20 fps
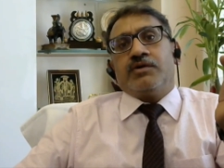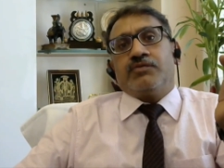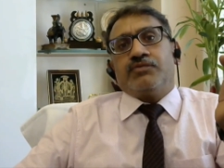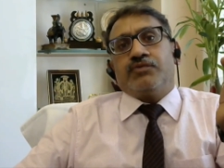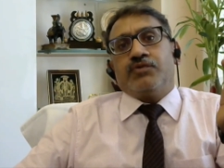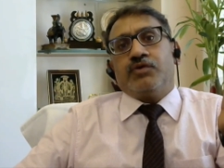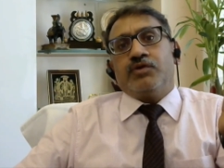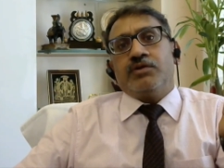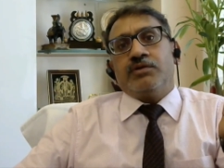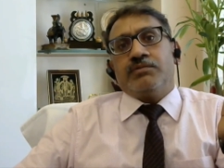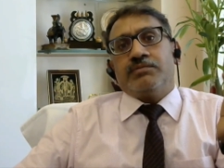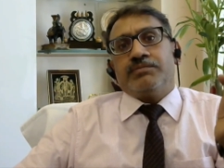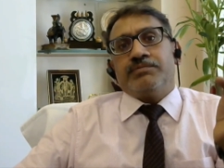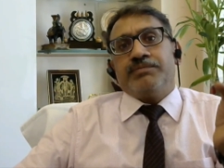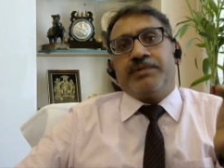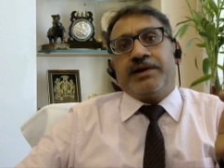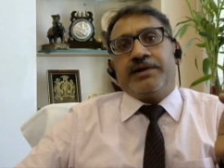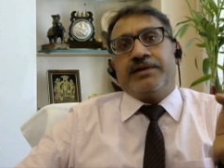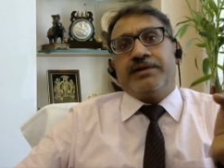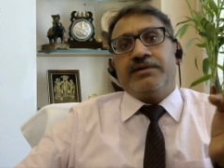for
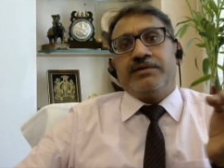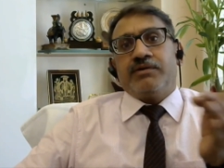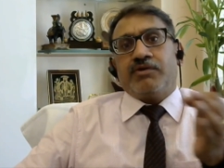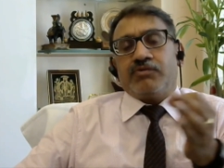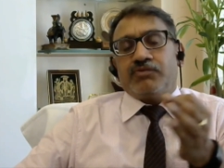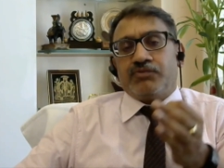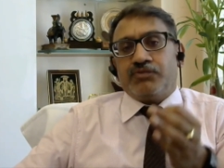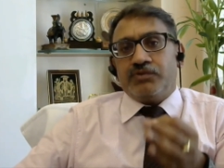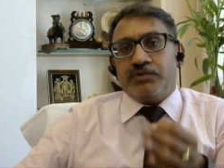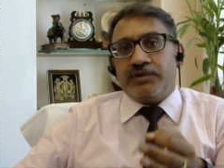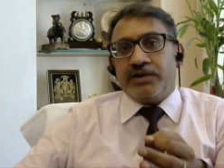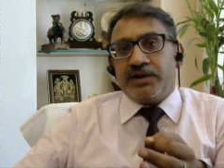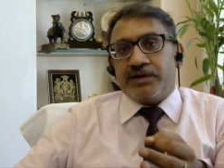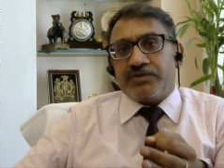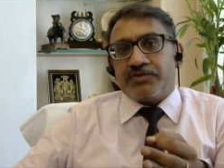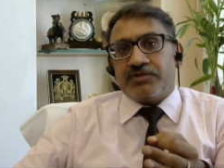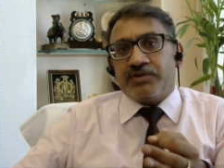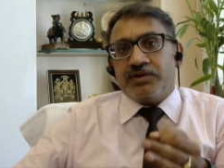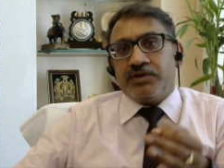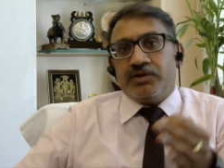bad and doubtful
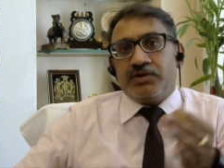debts.